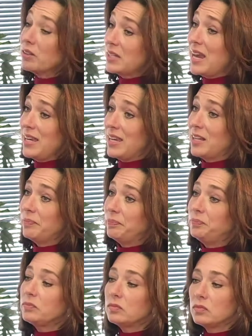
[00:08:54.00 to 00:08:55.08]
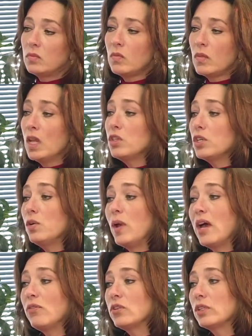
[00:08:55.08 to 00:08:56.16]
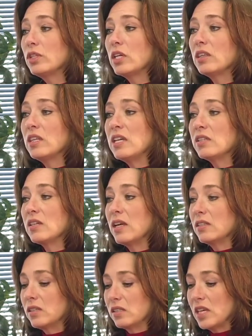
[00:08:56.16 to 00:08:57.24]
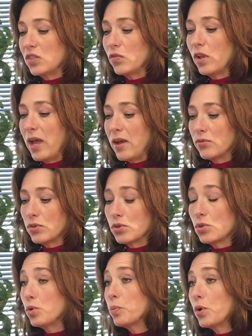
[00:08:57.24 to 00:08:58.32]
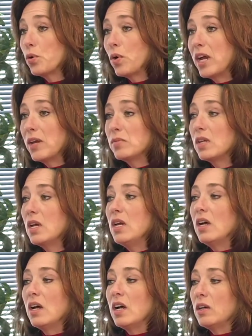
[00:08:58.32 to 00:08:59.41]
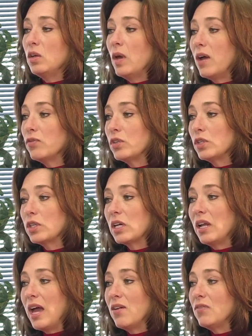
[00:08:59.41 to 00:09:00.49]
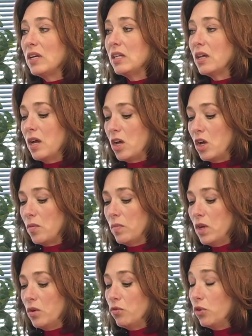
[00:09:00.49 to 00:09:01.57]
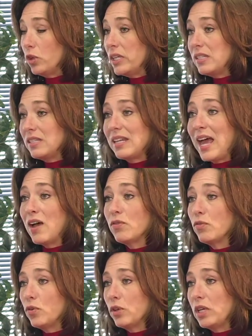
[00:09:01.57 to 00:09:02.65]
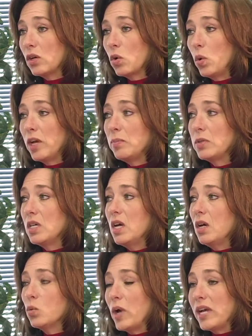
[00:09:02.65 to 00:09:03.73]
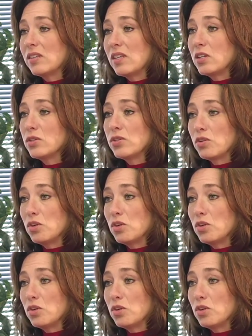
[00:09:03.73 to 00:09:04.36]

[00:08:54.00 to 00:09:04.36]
take it. And so you have to look at things like successful after-school programs. You have to look at having fully staffed, fully equipped rec centers that are